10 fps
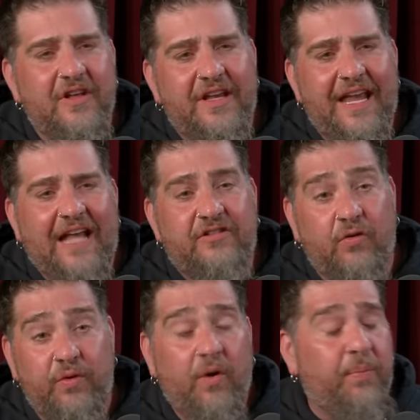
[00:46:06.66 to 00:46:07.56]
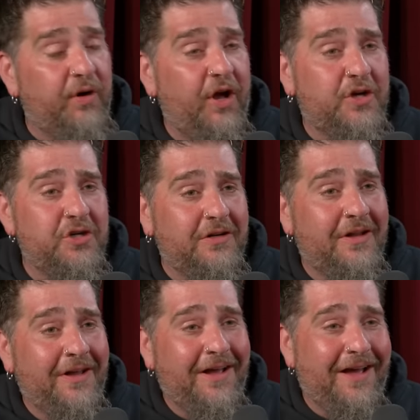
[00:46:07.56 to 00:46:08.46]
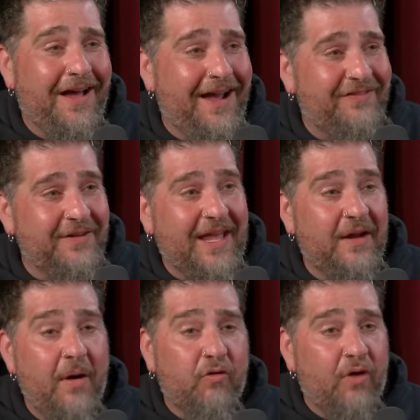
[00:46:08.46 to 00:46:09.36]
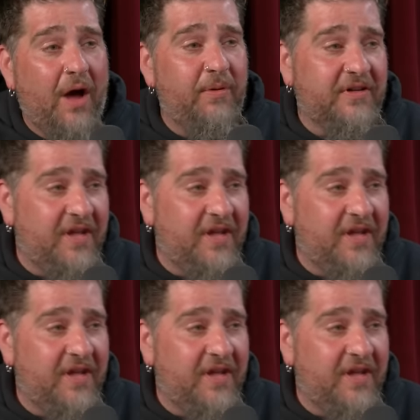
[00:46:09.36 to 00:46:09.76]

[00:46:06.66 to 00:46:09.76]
like it's a real production. I have to get Robert